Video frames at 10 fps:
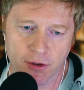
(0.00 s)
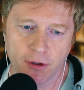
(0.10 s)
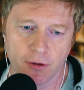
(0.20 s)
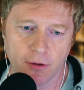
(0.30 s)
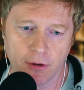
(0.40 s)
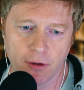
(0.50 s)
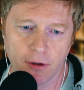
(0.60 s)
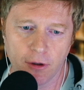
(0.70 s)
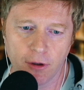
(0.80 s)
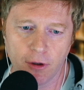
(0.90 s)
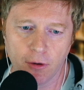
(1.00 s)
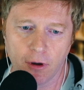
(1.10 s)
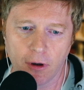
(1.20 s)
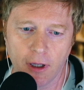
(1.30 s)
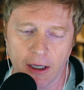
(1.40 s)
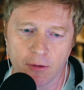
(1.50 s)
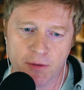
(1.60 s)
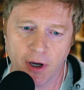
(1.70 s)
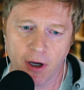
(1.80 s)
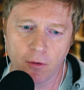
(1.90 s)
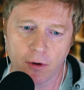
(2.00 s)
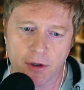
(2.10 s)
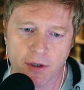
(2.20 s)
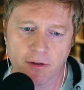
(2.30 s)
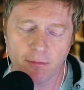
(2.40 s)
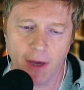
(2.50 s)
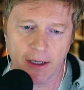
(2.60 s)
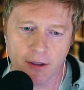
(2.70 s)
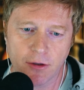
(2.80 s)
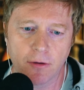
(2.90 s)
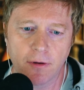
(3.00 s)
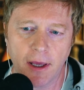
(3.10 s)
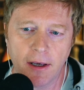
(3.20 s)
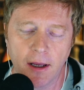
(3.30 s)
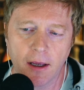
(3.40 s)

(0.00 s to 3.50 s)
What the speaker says: your language by orders of magnitude, then